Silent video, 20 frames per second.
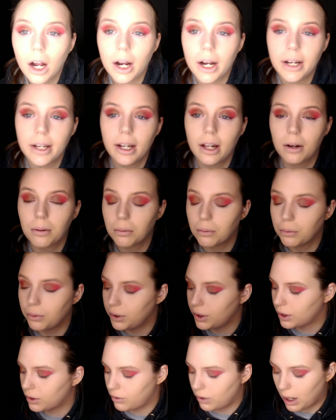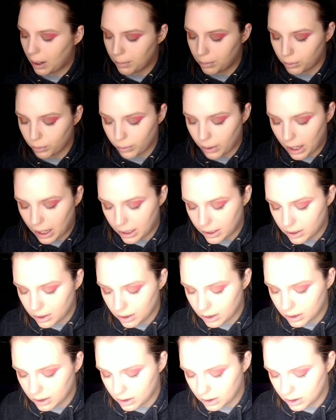All right, now I'm going to grab red,
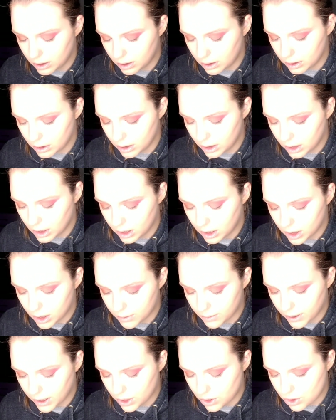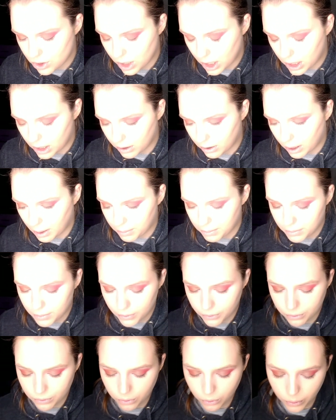the red shade I grabbed
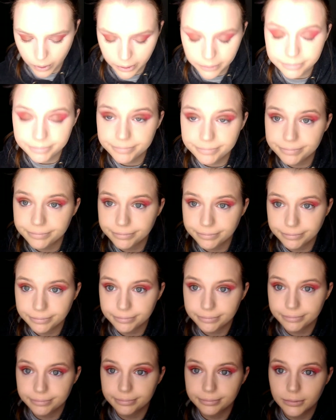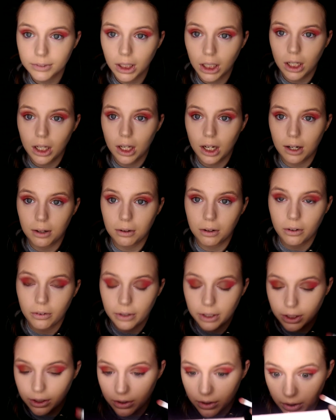before. I'm
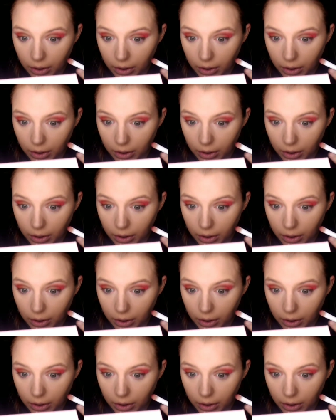going